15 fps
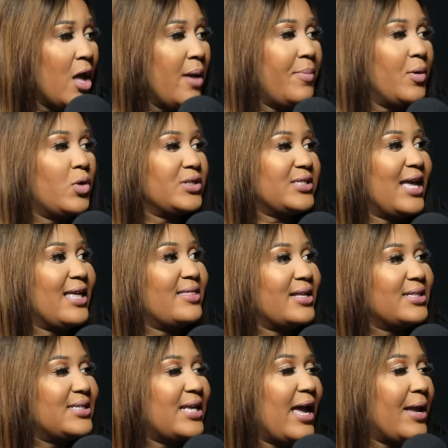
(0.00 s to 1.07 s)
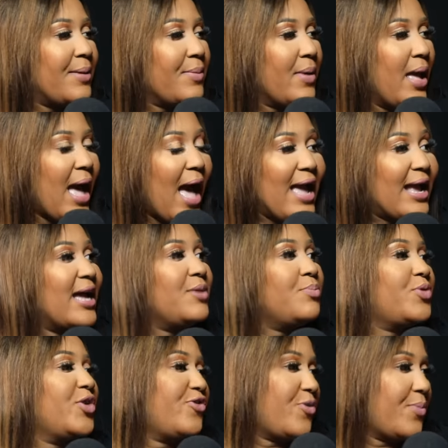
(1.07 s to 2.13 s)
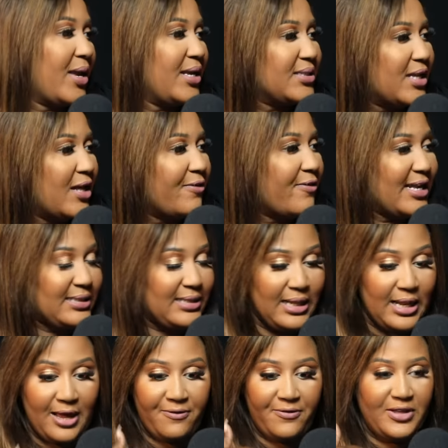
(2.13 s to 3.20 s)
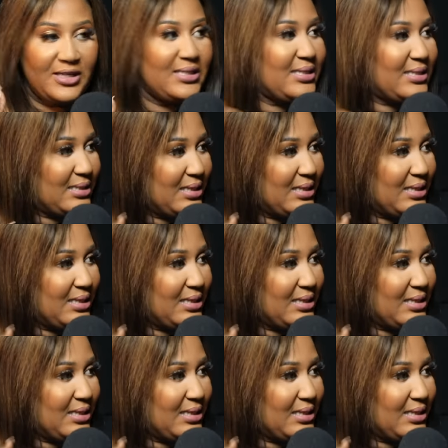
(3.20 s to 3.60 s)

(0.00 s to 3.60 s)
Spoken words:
because at that time I can't pray for myself. I still have these